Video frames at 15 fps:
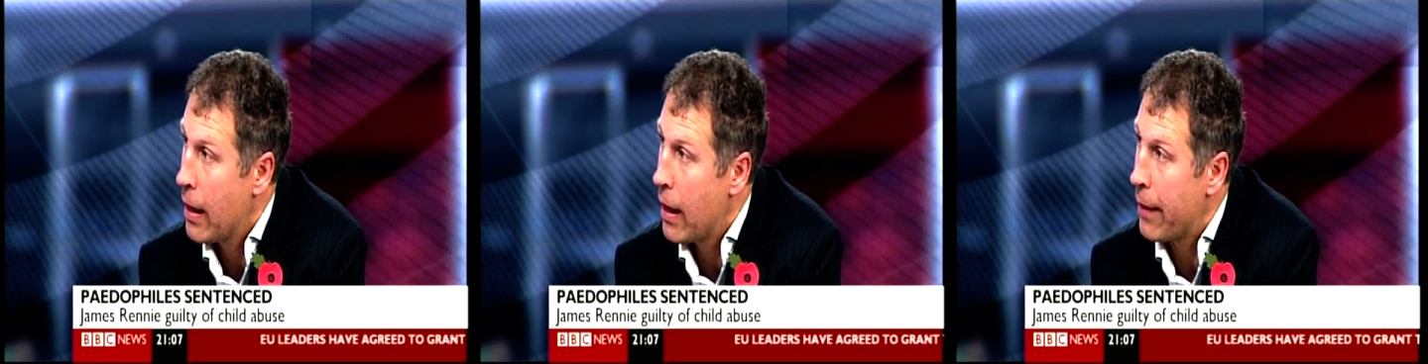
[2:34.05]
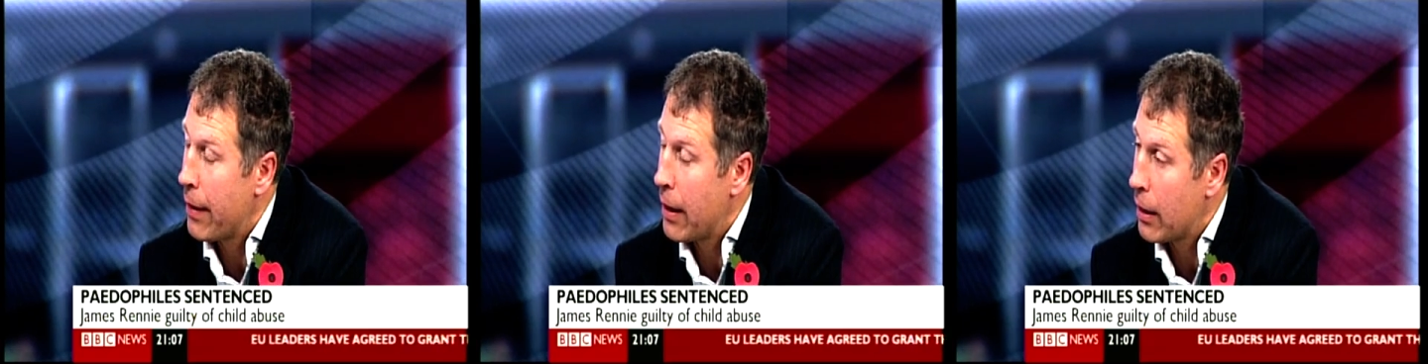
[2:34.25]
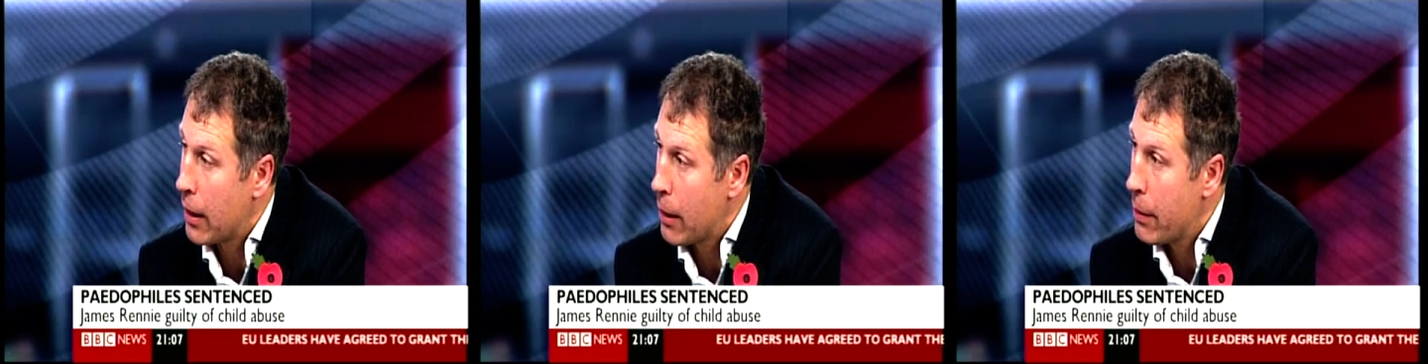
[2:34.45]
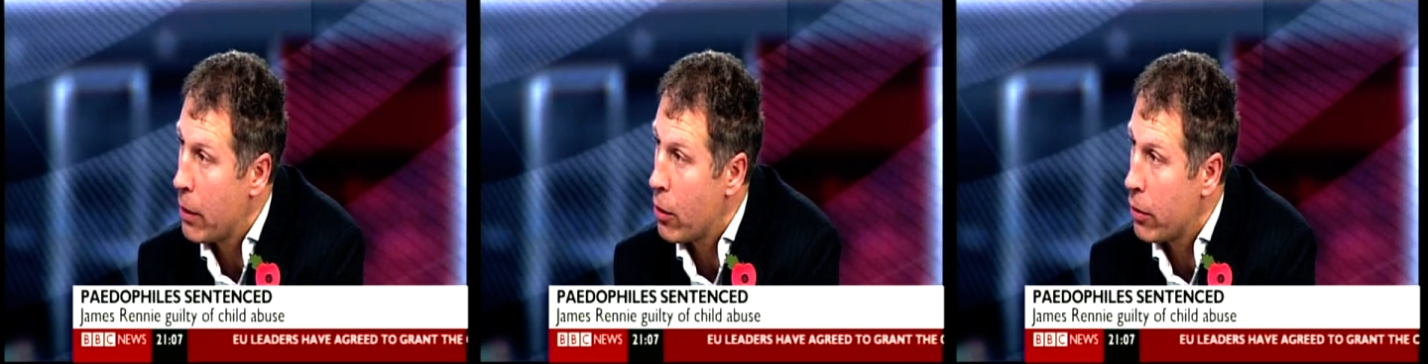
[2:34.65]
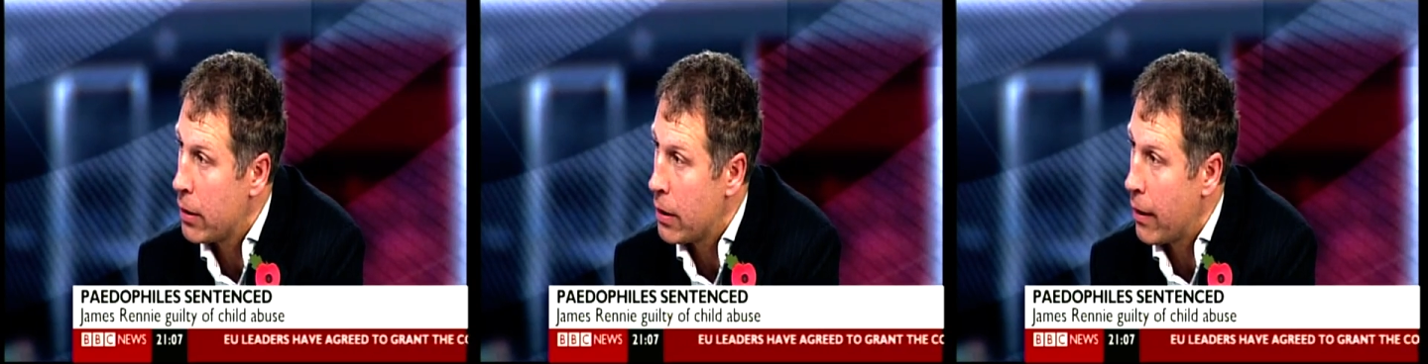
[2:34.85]
and they are
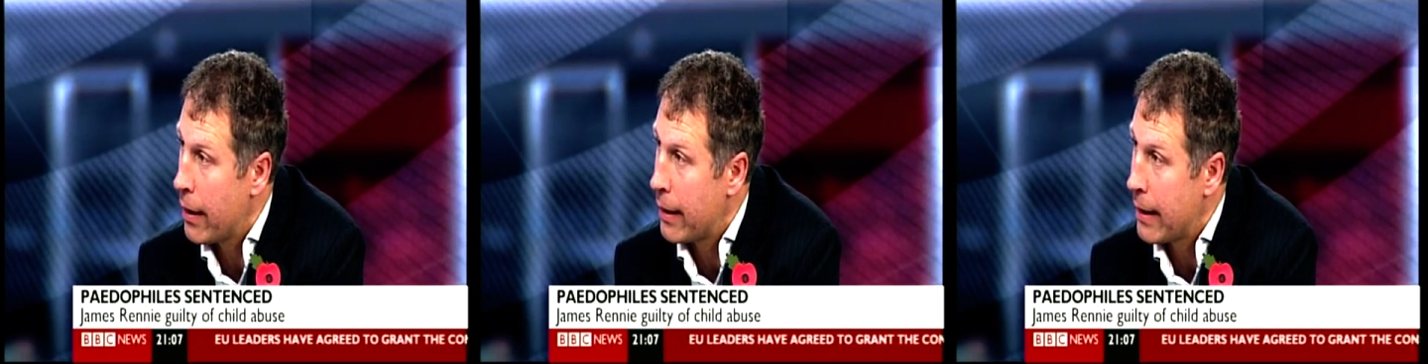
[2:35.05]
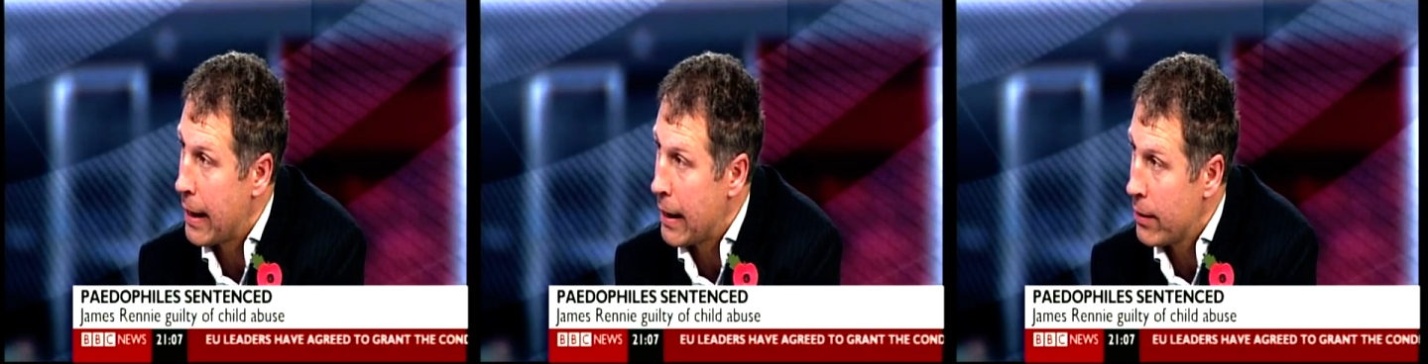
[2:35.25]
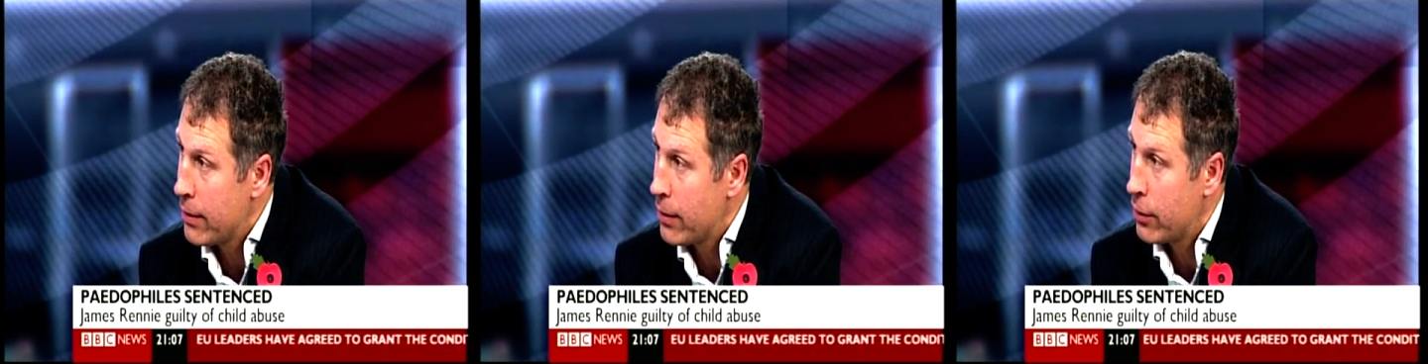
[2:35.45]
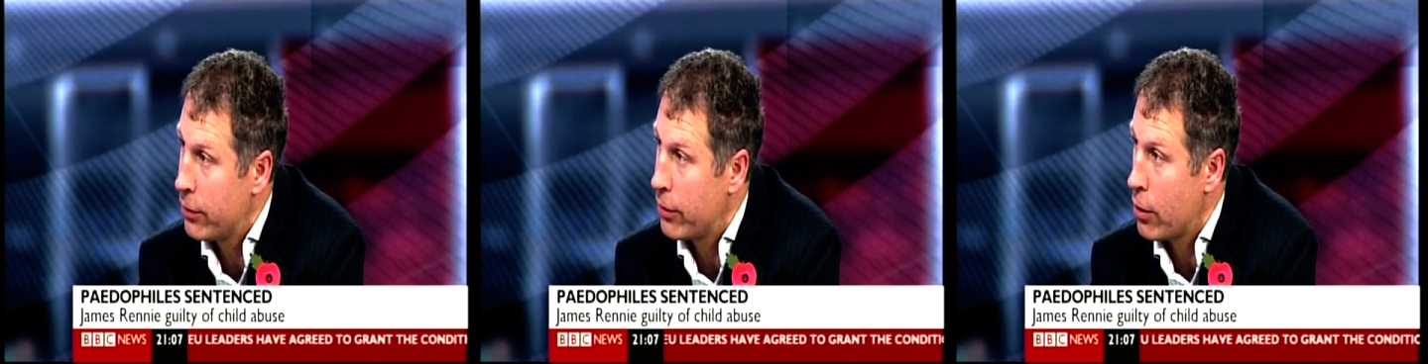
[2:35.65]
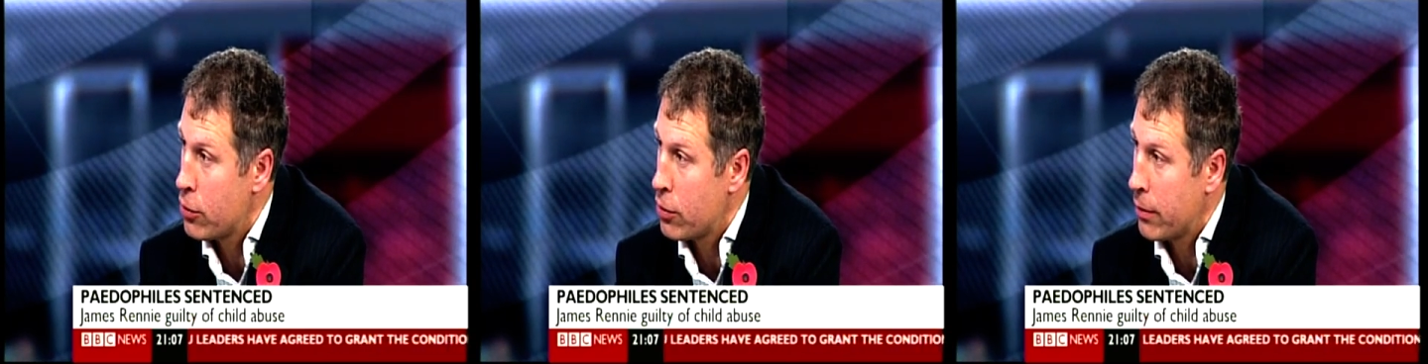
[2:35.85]
going online into
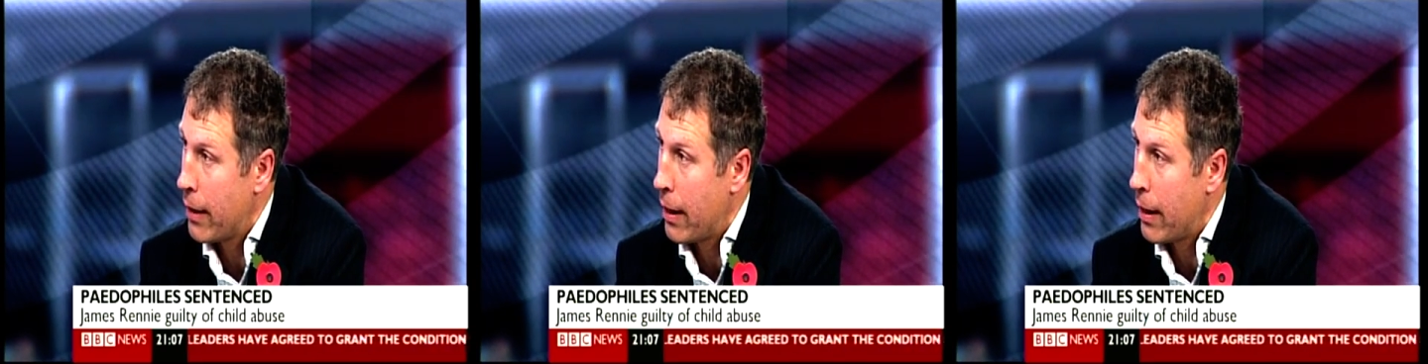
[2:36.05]
social